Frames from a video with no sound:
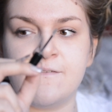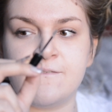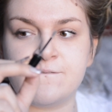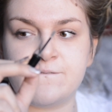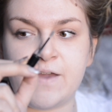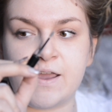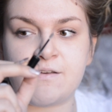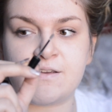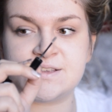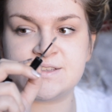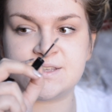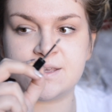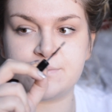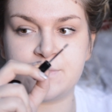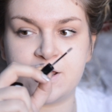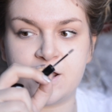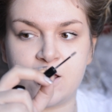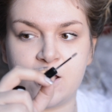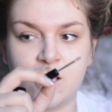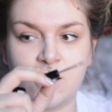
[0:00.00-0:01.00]
very
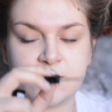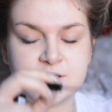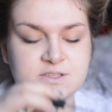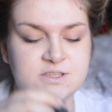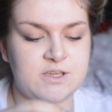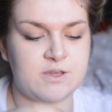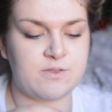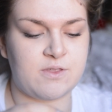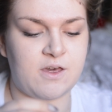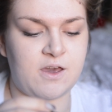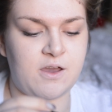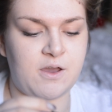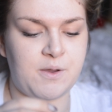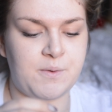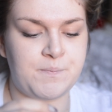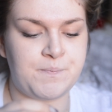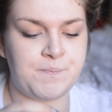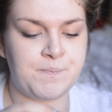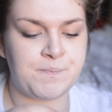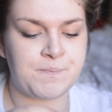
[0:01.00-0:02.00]
similar to
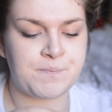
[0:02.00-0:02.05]
the